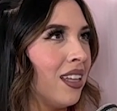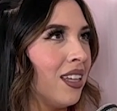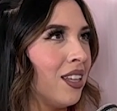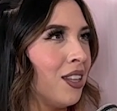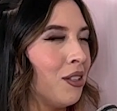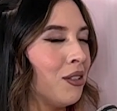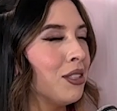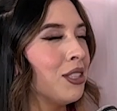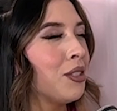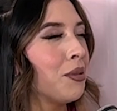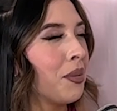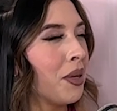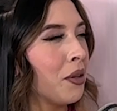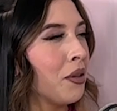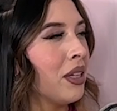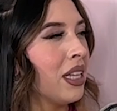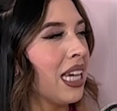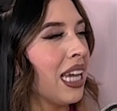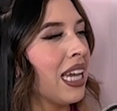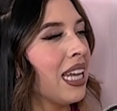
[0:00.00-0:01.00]
Those are my
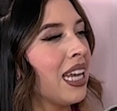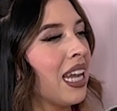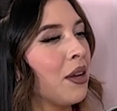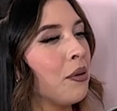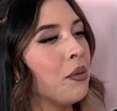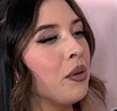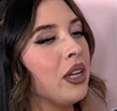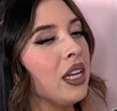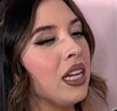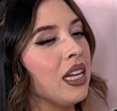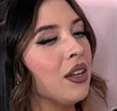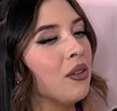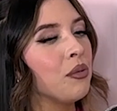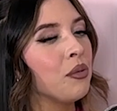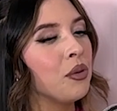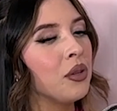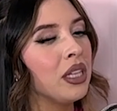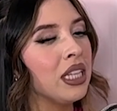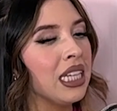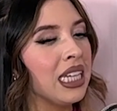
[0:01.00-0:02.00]
only, and I wouldn't
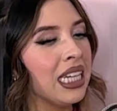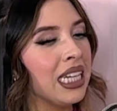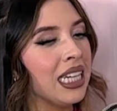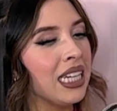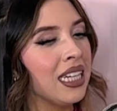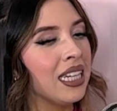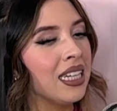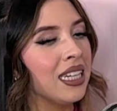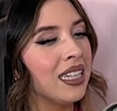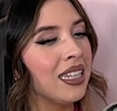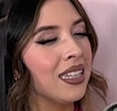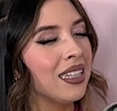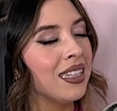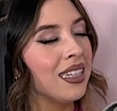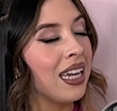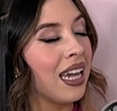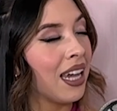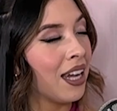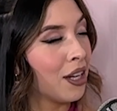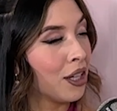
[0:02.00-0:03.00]
really
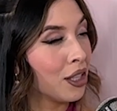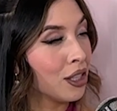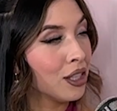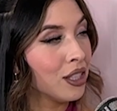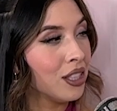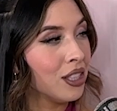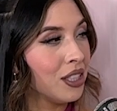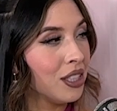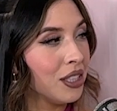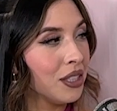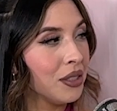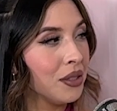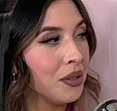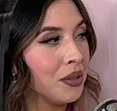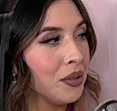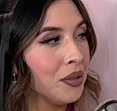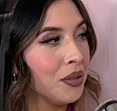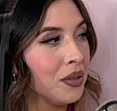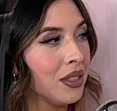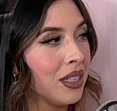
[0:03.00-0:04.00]
care
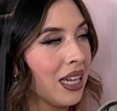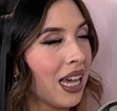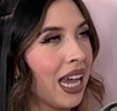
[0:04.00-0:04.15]
to.